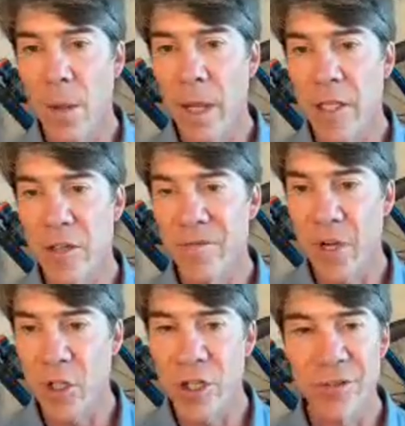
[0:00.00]
it's a
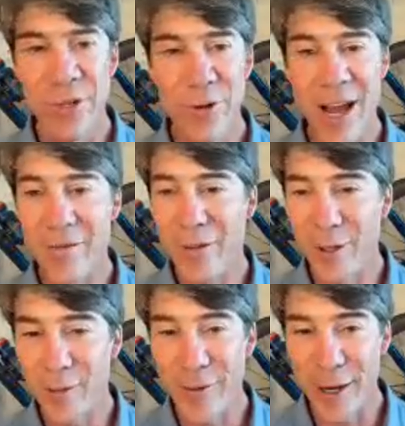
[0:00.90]
function of you not
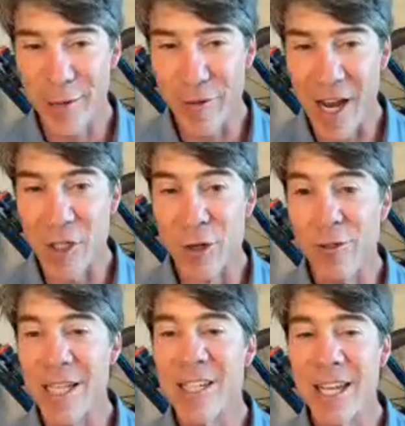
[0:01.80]
feeling very fresh. So
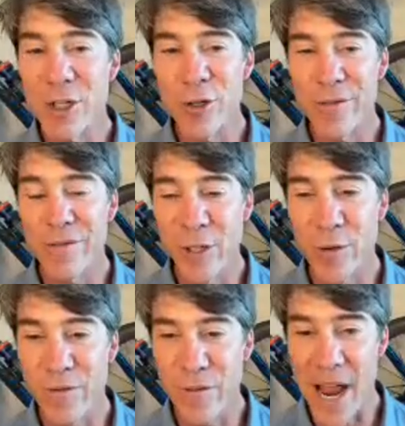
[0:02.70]
let's get you to feel
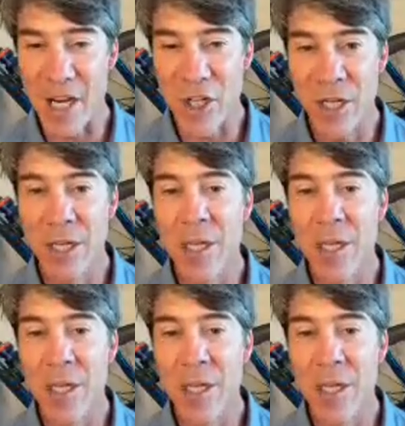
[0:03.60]
fresh.